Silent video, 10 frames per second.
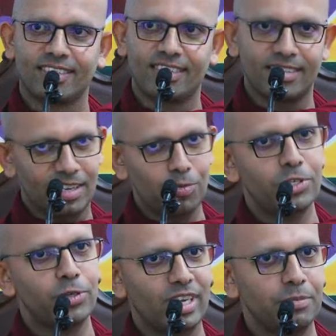Is that
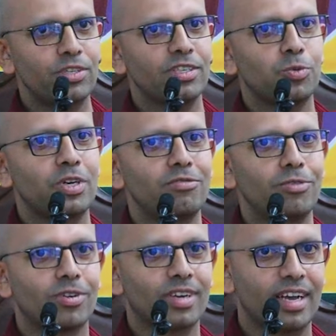what you came into this world
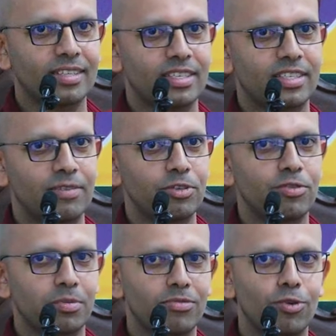for? Has that saved you
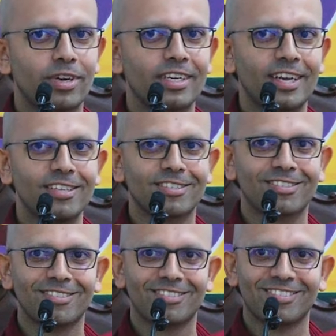from the four great
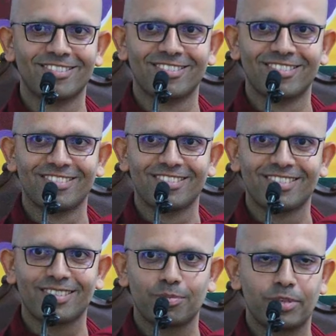hills?
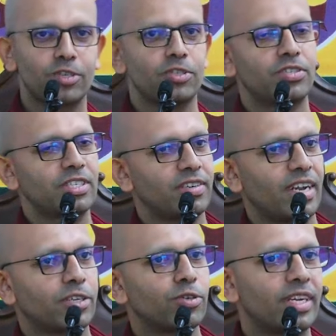Because your children
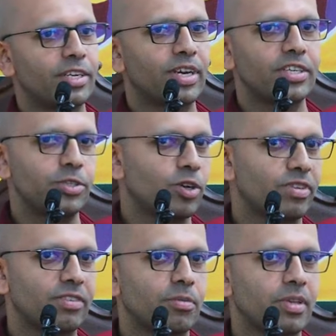had a good education, you are
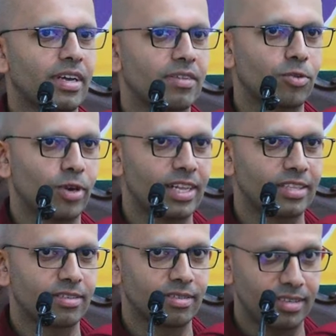free from the hell, four
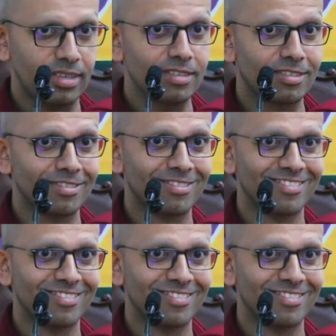hells, is it?